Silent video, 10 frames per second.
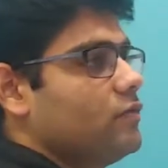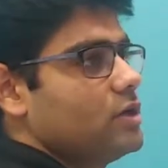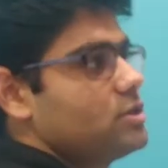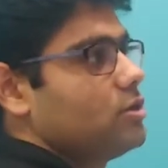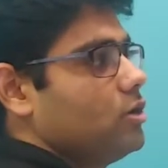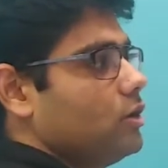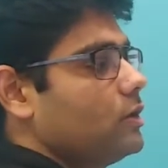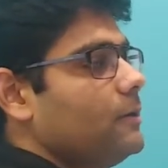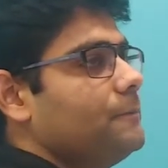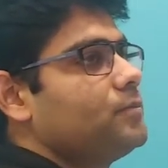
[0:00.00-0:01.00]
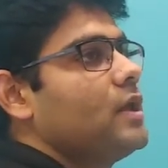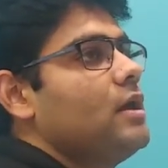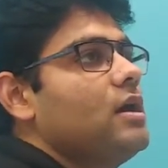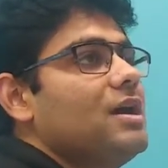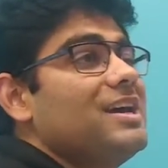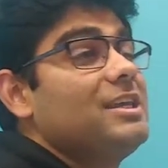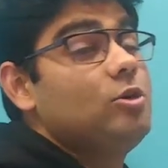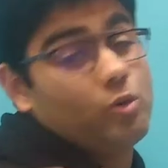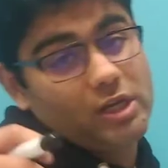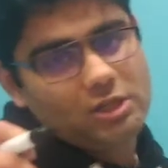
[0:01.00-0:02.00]
words long.
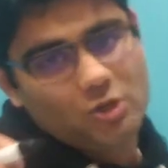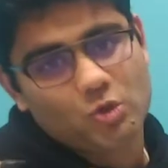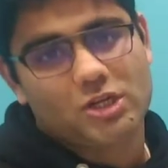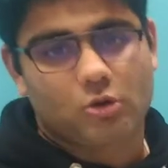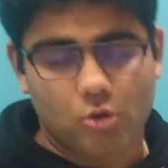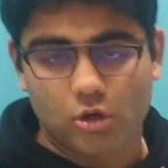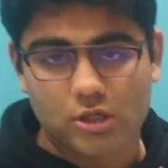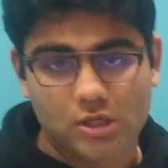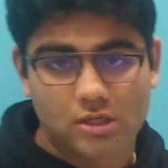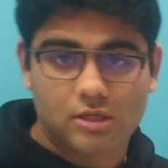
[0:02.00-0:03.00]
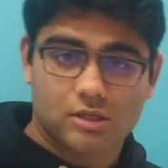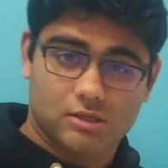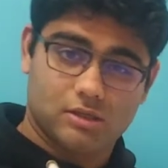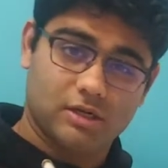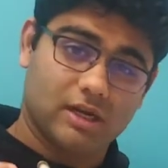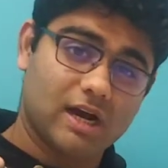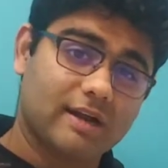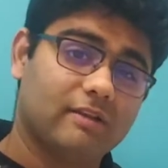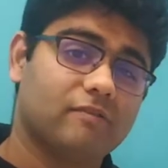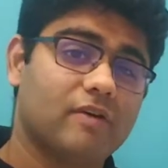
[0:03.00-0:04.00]
You can use a quote
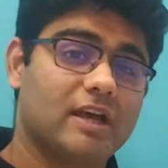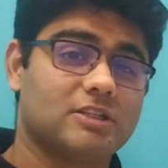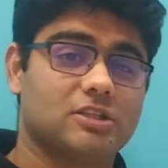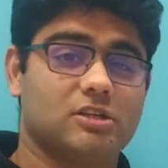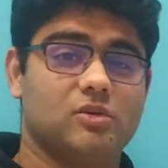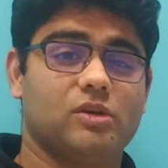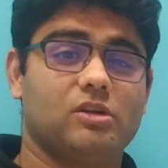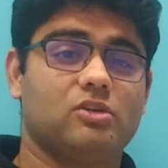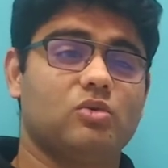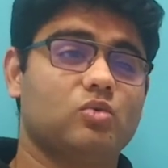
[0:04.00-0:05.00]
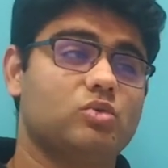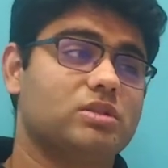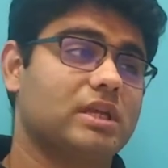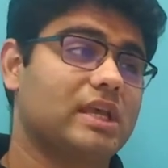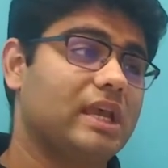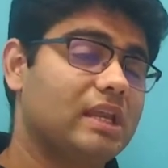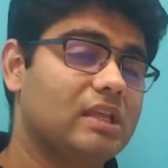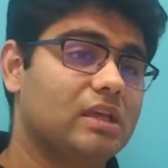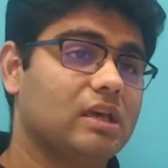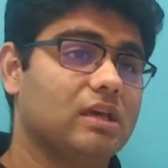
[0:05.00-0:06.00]
regarding fashion, you can use
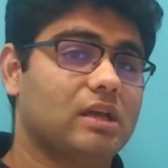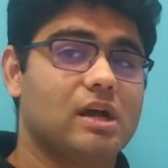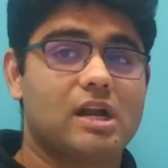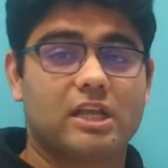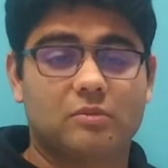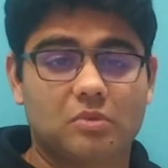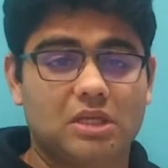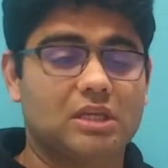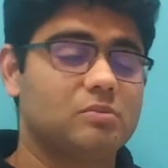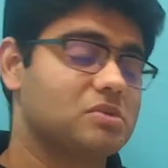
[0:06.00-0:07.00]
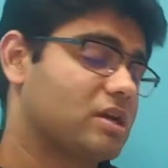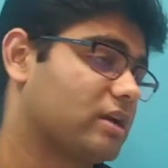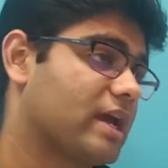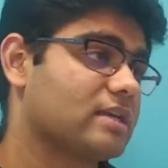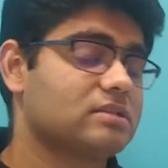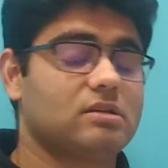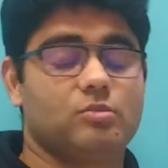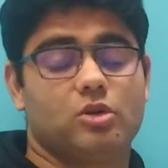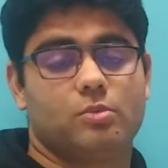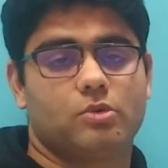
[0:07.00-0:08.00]
anything regarding memes,
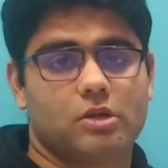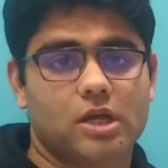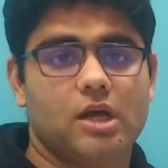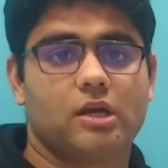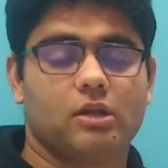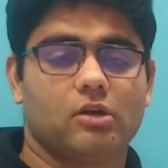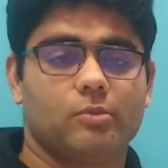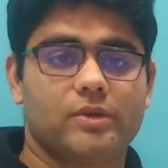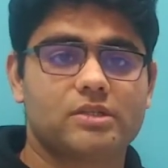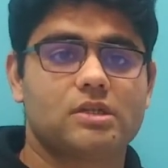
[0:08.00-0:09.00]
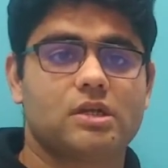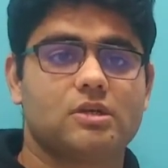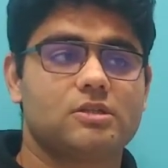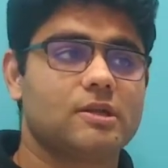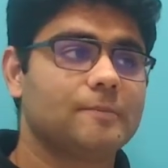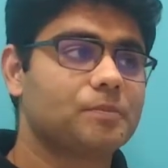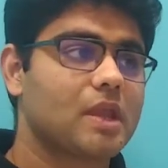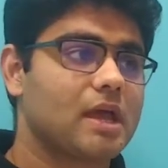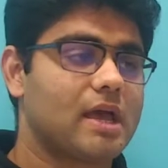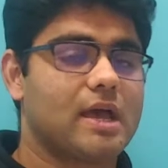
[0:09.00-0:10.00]
sarcasm, your product, your business.
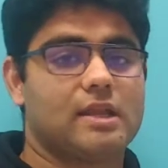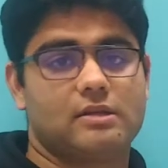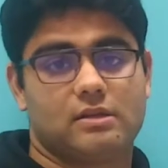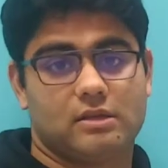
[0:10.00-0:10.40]
And